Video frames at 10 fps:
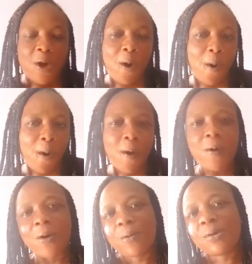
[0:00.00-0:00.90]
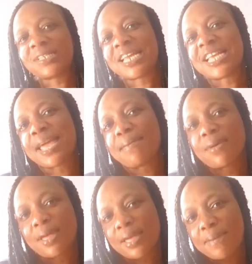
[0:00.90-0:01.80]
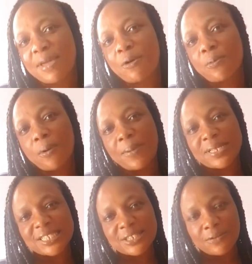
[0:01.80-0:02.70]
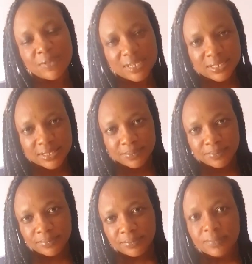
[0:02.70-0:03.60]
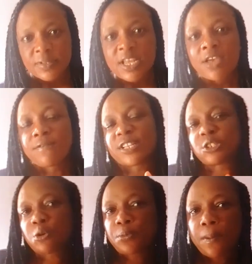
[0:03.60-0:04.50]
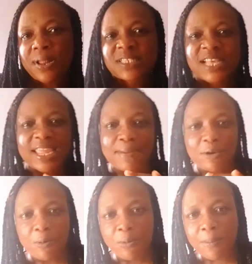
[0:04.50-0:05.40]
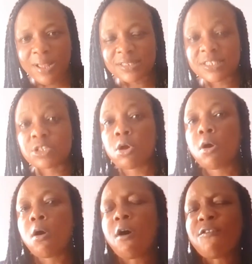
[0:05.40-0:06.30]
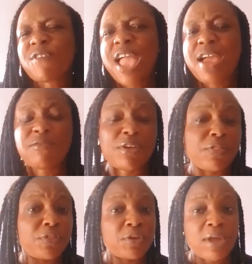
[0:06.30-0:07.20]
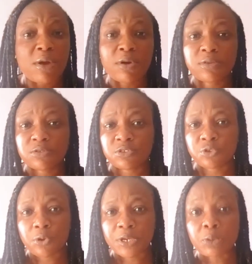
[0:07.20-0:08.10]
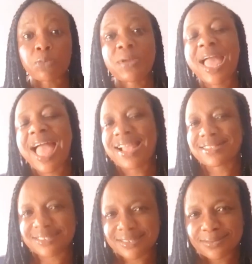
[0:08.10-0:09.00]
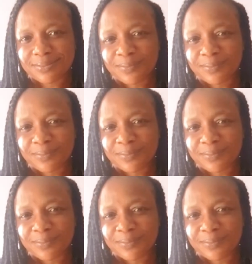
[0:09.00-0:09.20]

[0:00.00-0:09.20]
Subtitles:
Or what are the chemical properties of this? Physical properties and chemical properties of everything you're going to study will be asked.